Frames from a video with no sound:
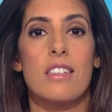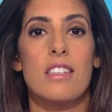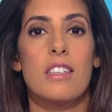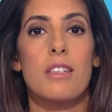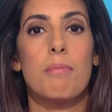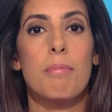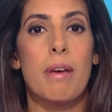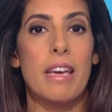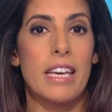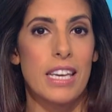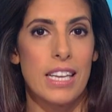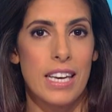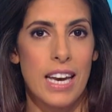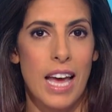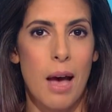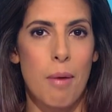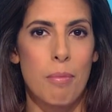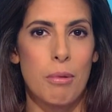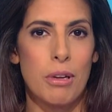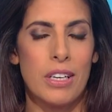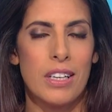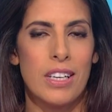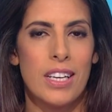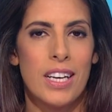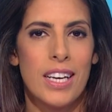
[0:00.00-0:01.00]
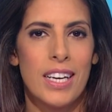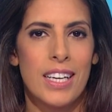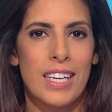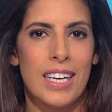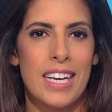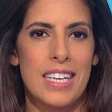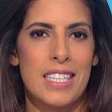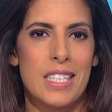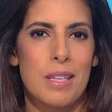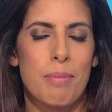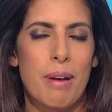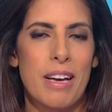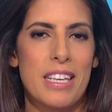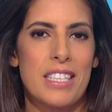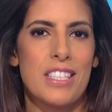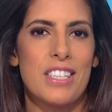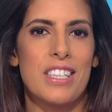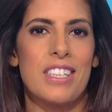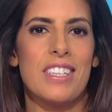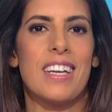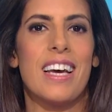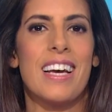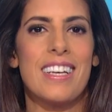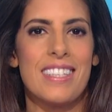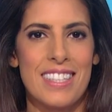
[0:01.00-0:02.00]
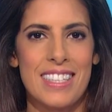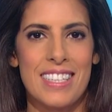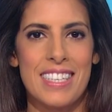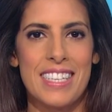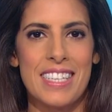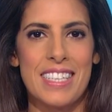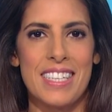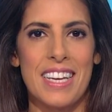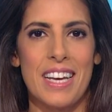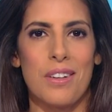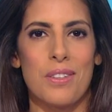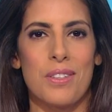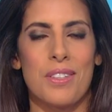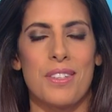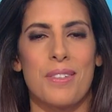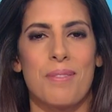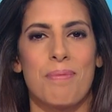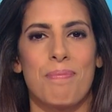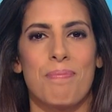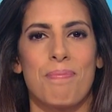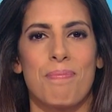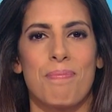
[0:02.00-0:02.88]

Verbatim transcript: to make it happen. Clare Sebastian has the details.